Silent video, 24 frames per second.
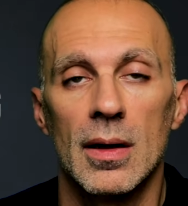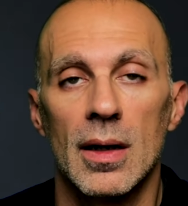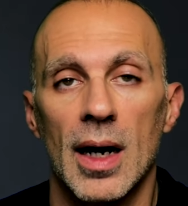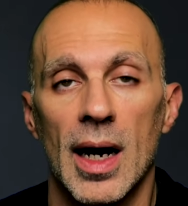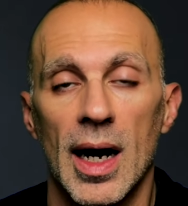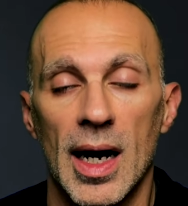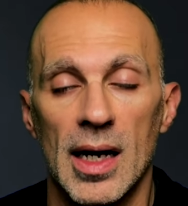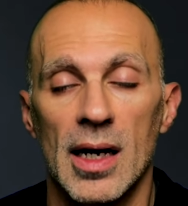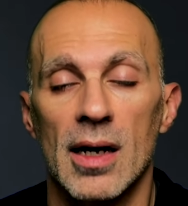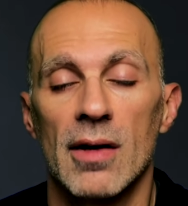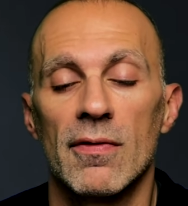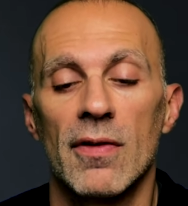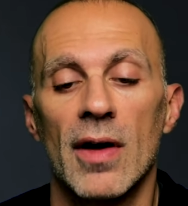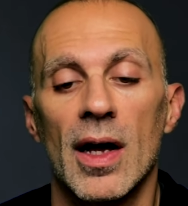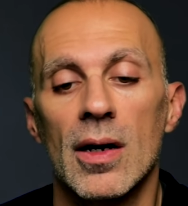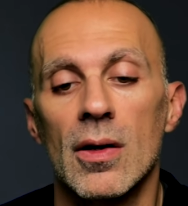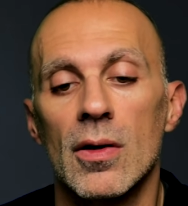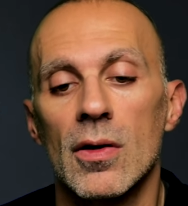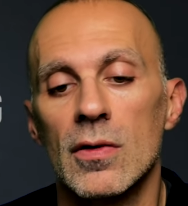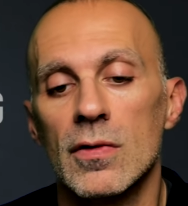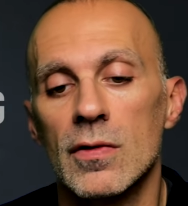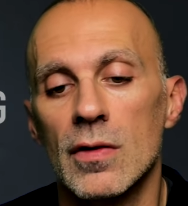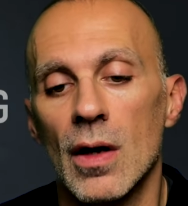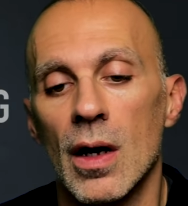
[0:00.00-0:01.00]
Higher
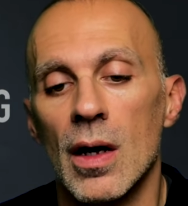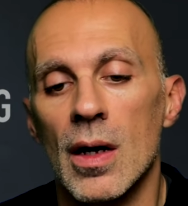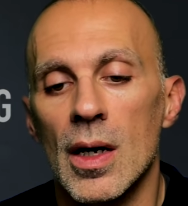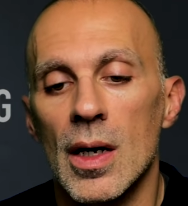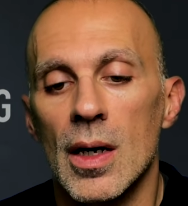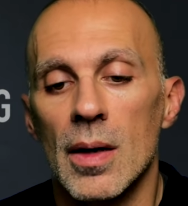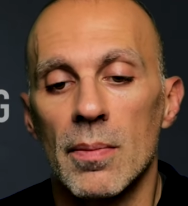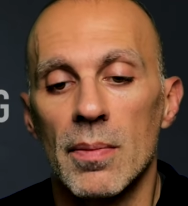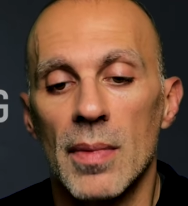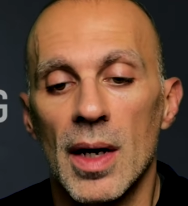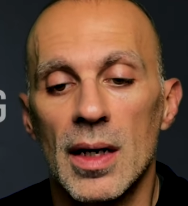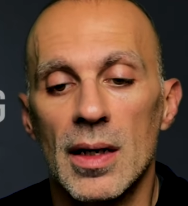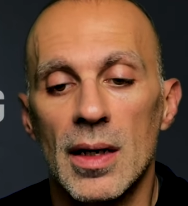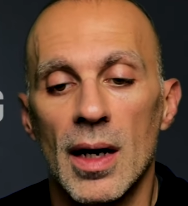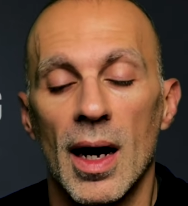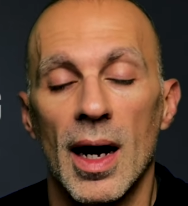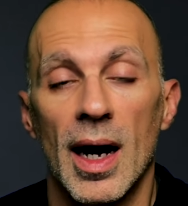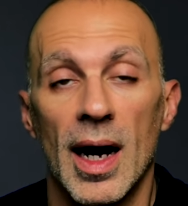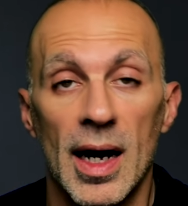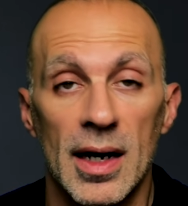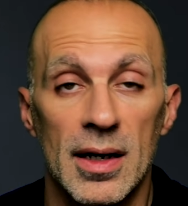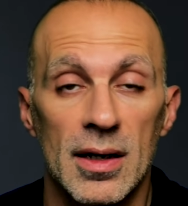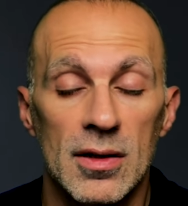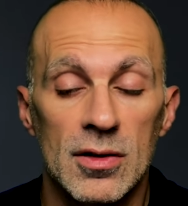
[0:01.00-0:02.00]
values mean
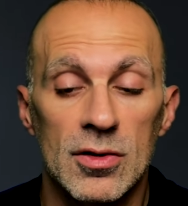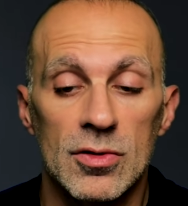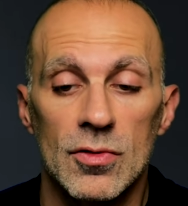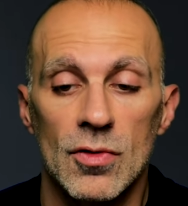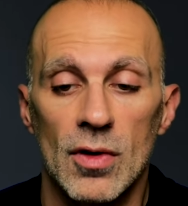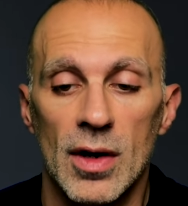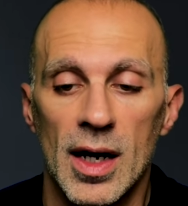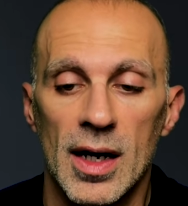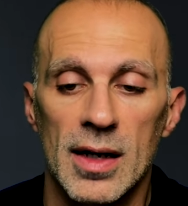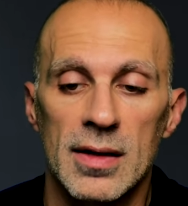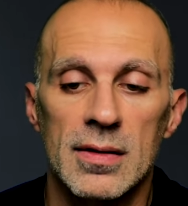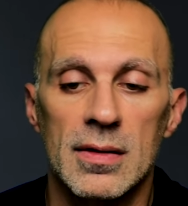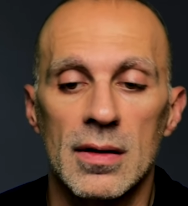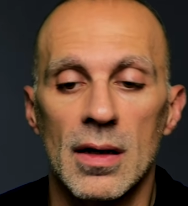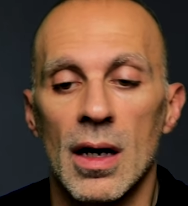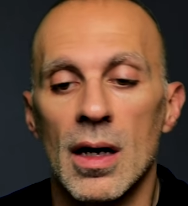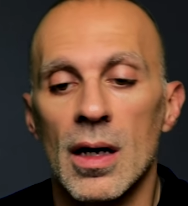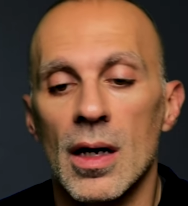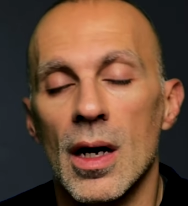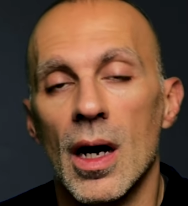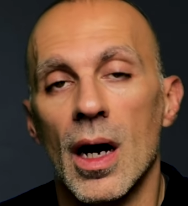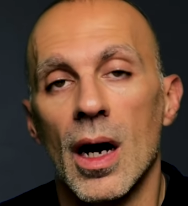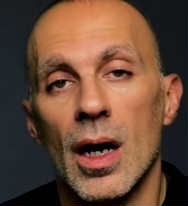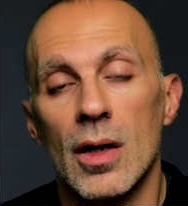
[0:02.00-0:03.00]
higher stress to
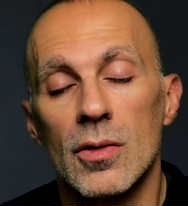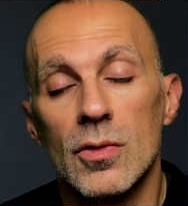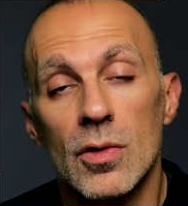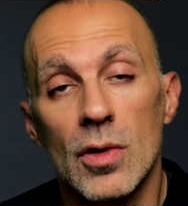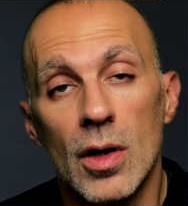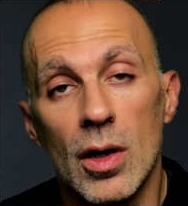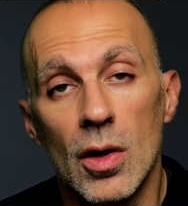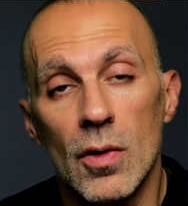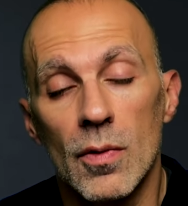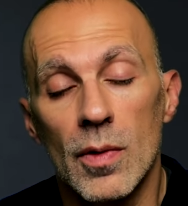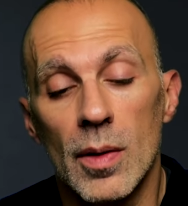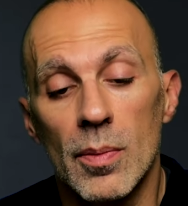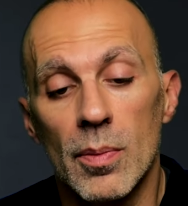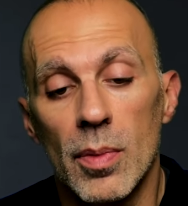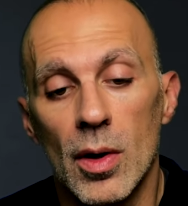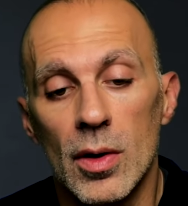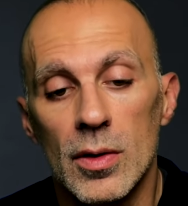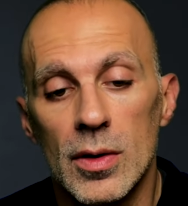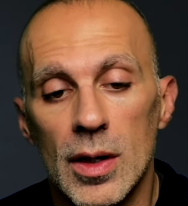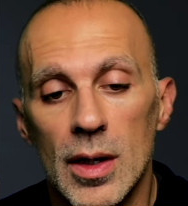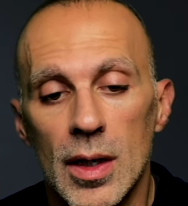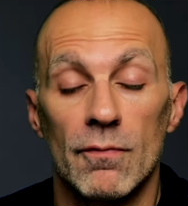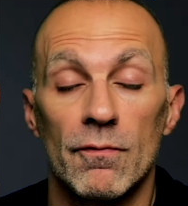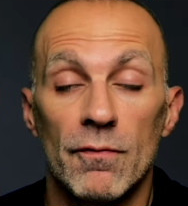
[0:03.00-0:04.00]
the lower
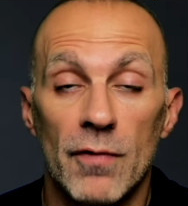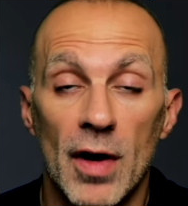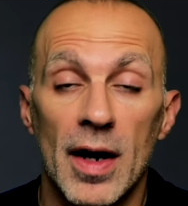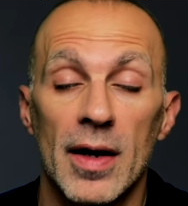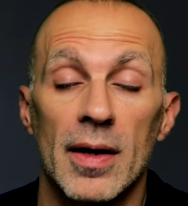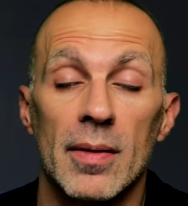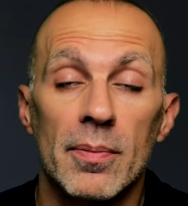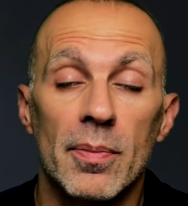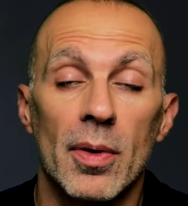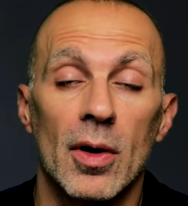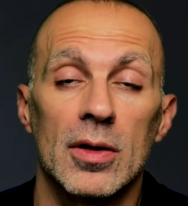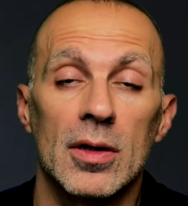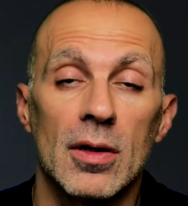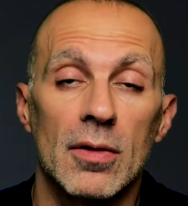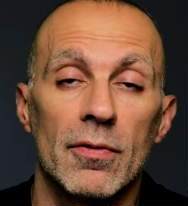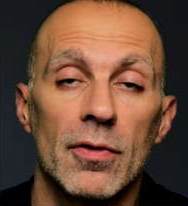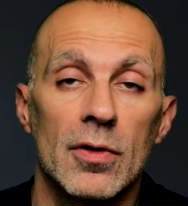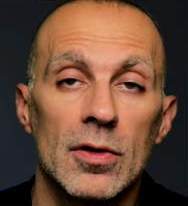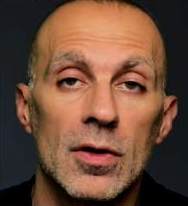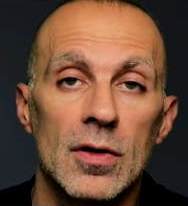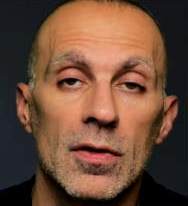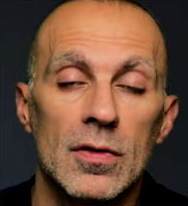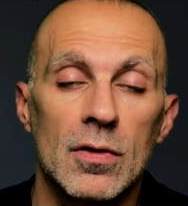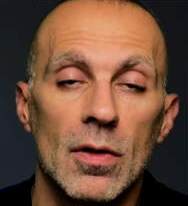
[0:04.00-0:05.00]
body, very important
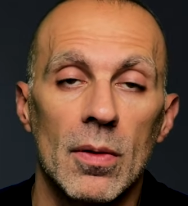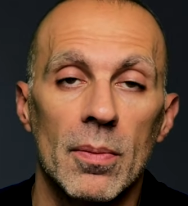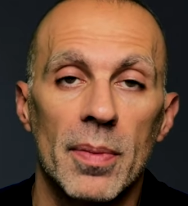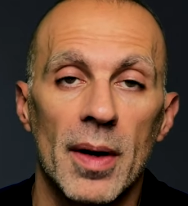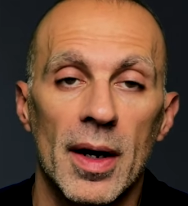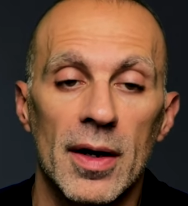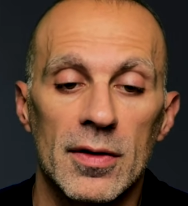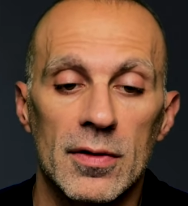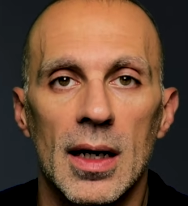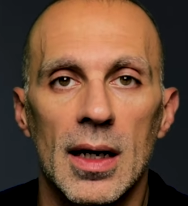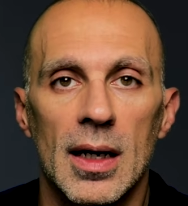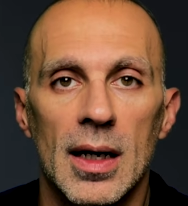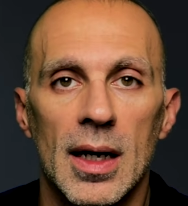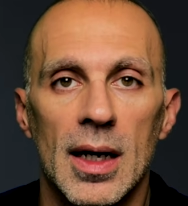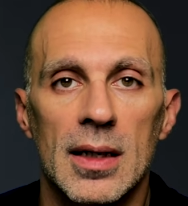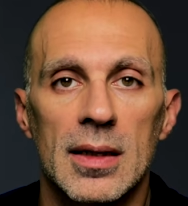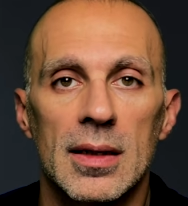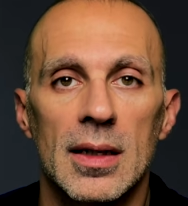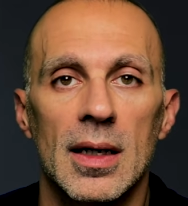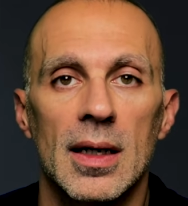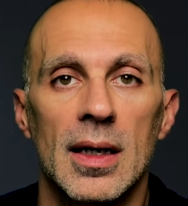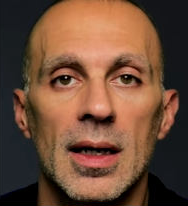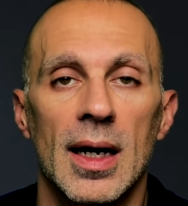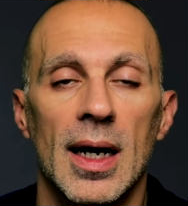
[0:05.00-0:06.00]
for this comparison.
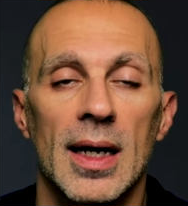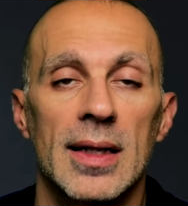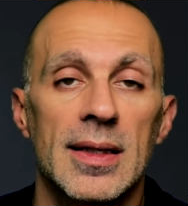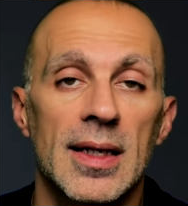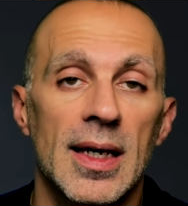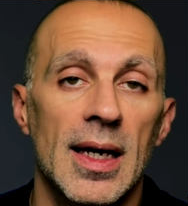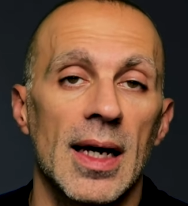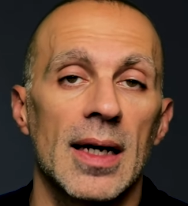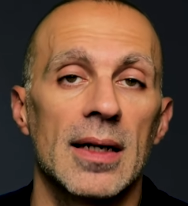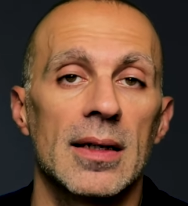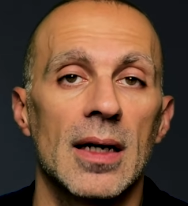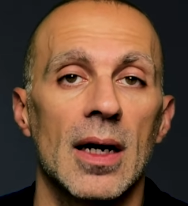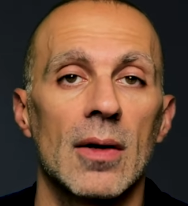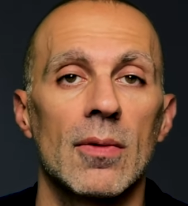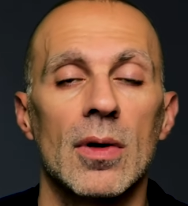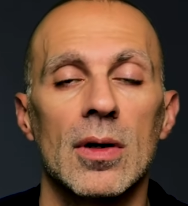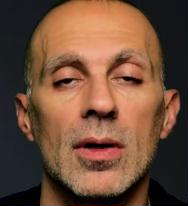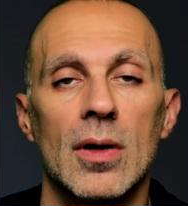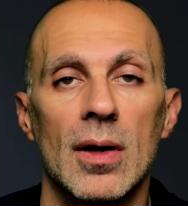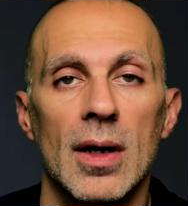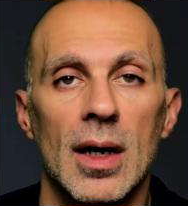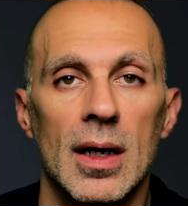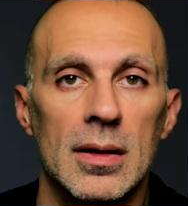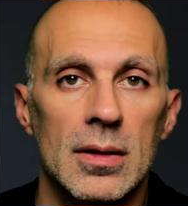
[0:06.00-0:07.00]
And at the end, I will
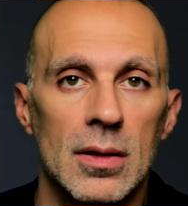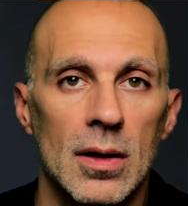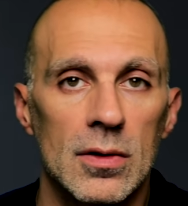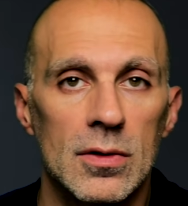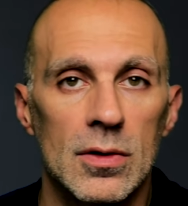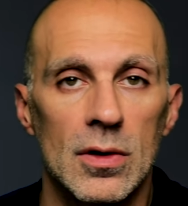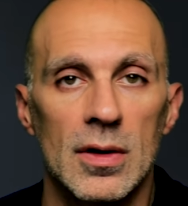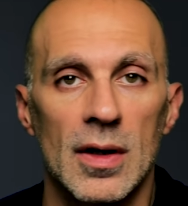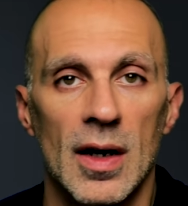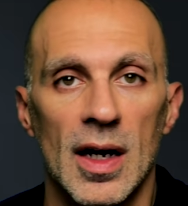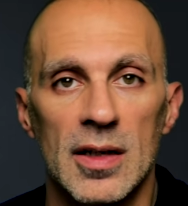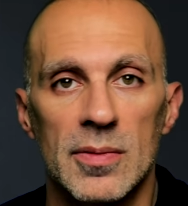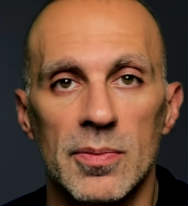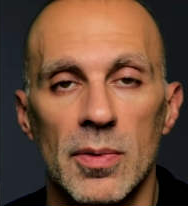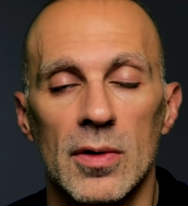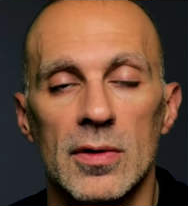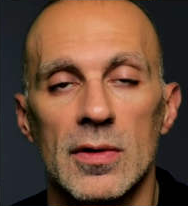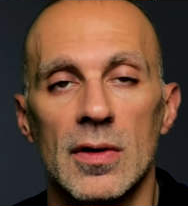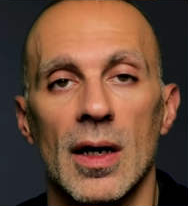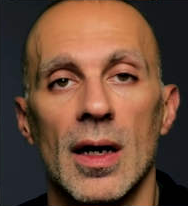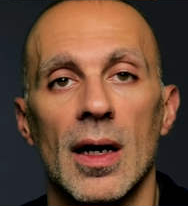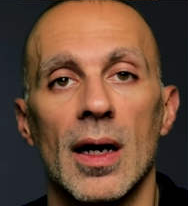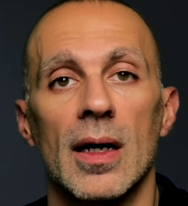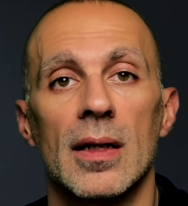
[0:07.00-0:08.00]
collect also the
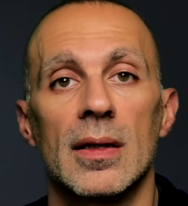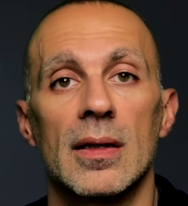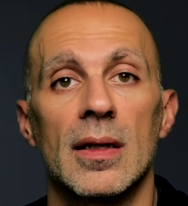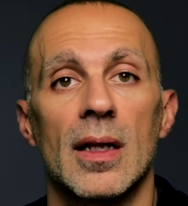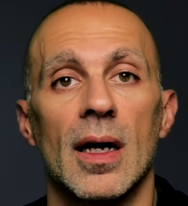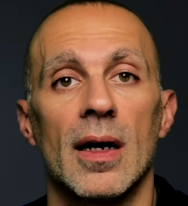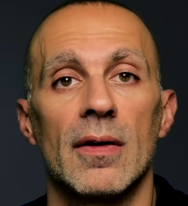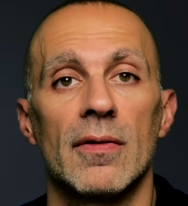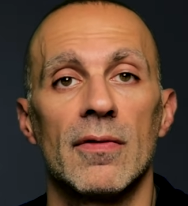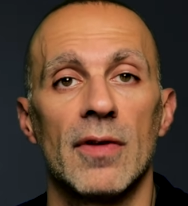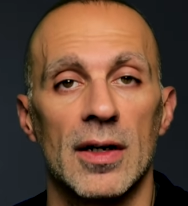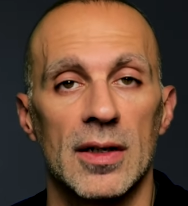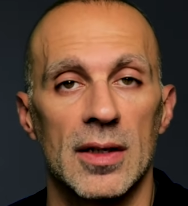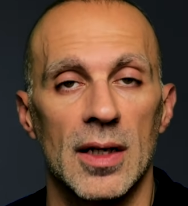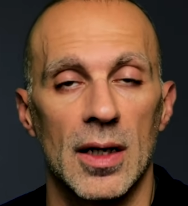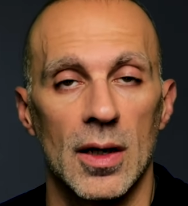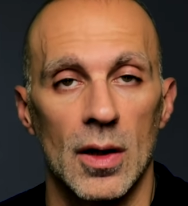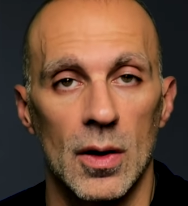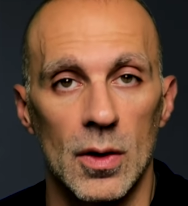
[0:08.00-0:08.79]
response and the vertical